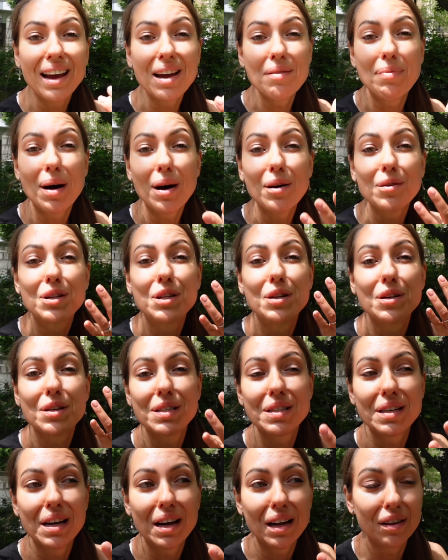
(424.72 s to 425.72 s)
about
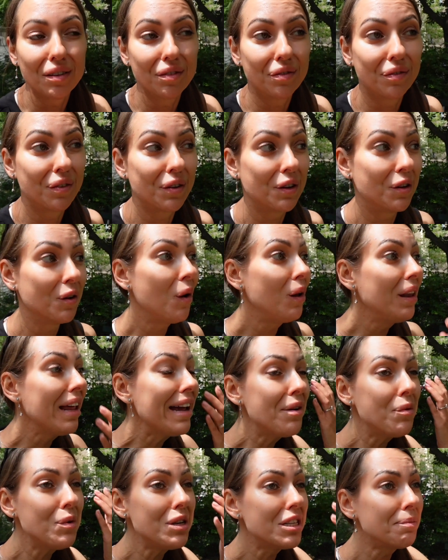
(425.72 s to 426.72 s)
yourself, your
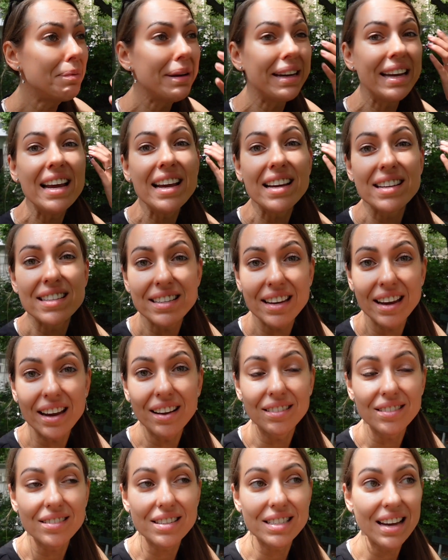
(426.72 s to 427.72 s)
language speaking
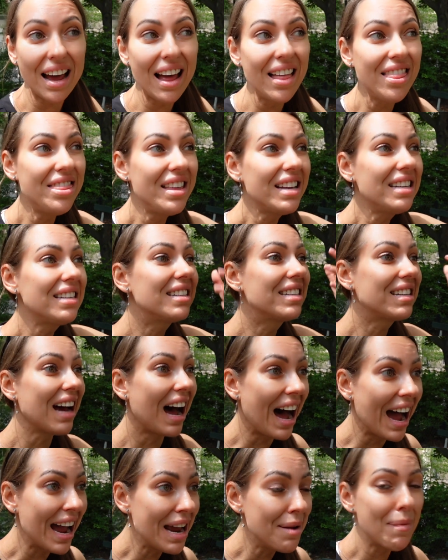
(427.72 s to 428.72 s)
skills, and the
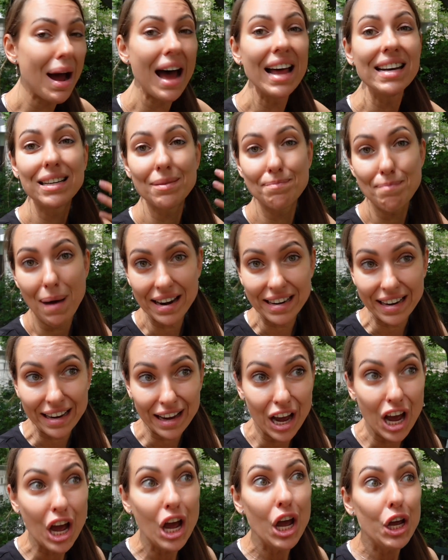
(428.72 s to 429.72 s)
time and money
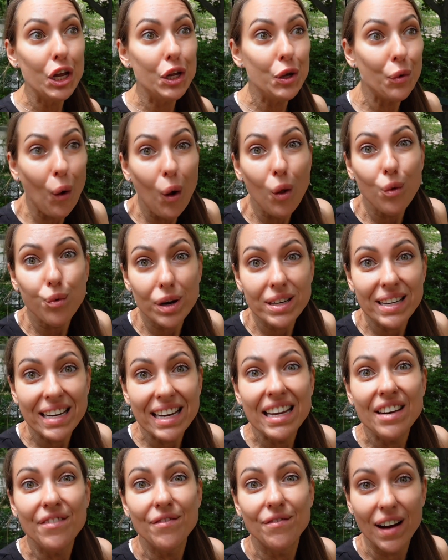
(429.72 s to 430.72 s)
you already
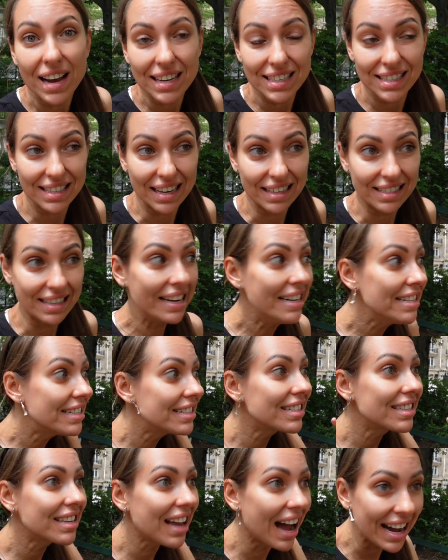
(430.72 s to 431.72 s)
invested in
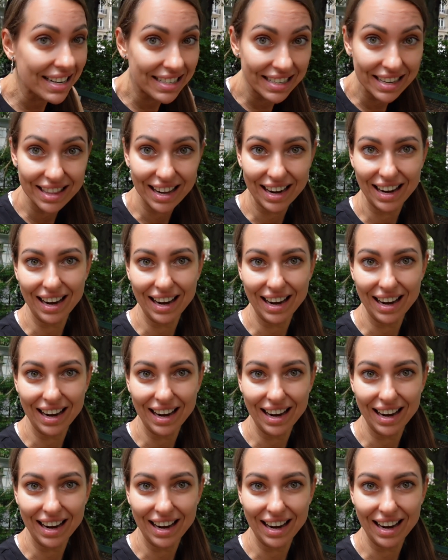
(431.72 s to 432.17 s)
studying that